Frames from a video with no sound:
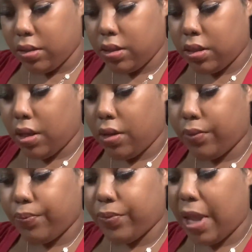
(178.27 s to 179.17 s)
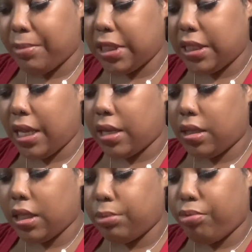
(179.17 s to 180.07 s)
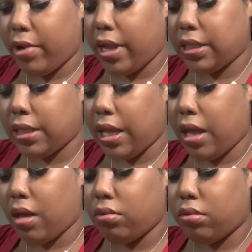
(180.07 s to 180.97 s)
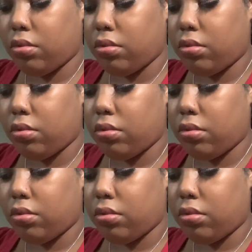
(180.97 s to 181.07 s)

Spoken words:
So I'm just taking these braids out